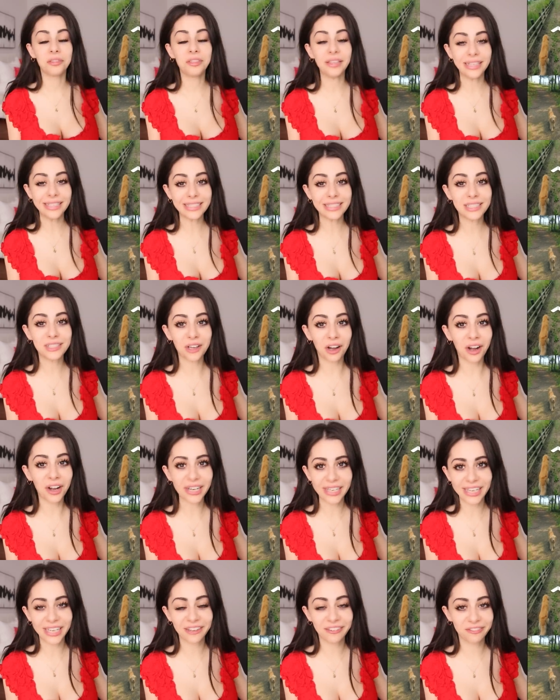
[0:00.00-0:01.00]
This
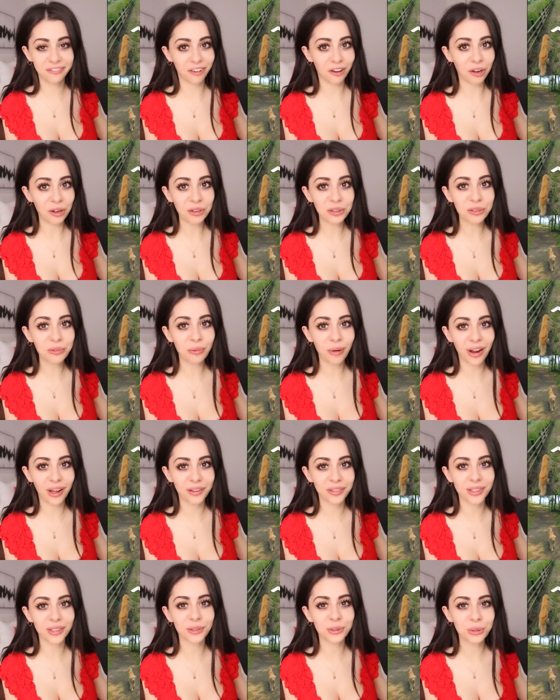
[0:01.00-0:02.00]
doggy followed
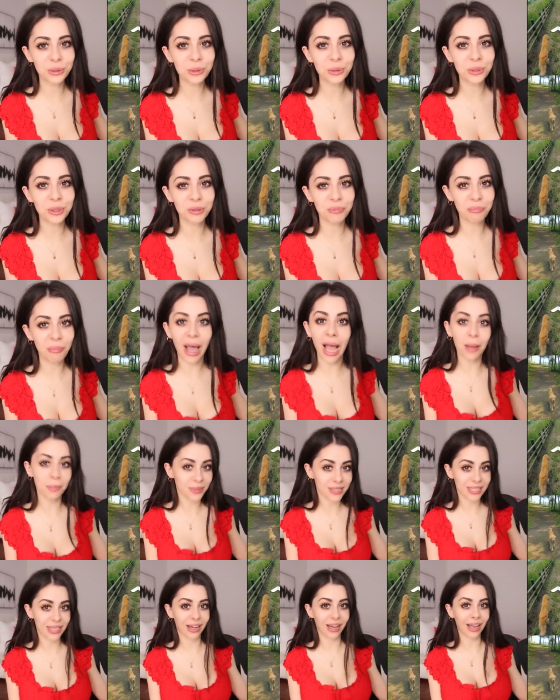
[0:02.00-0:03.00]
around the Google
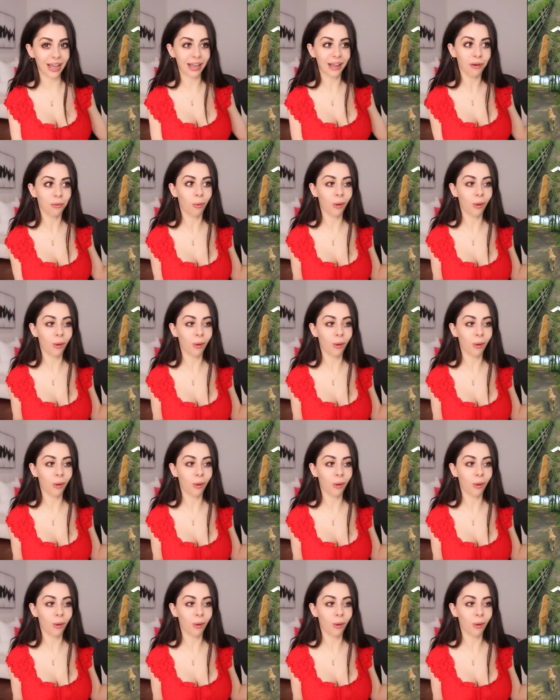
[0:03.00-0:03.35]
Maps guy